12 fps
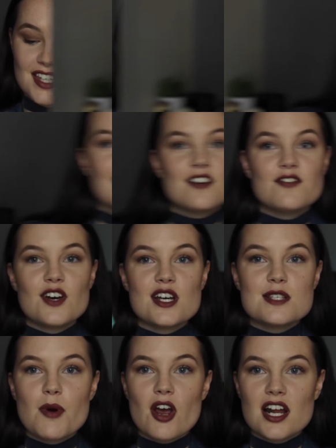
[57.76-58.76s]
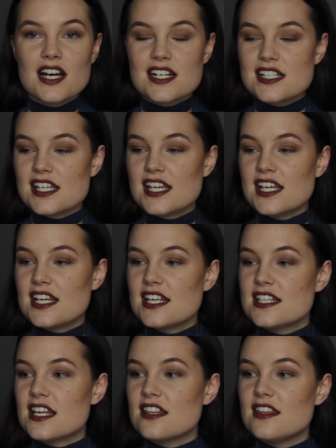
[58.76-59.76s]
The first product
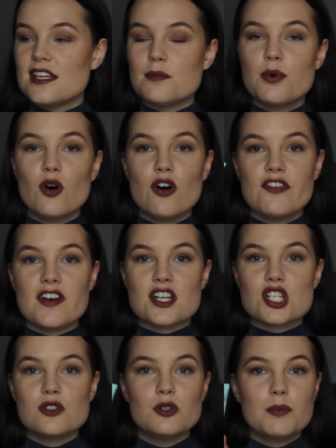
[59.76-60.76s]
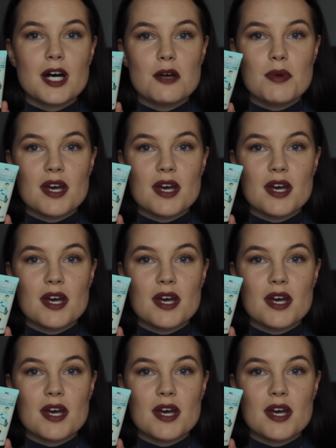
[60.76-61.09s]
is the Professional by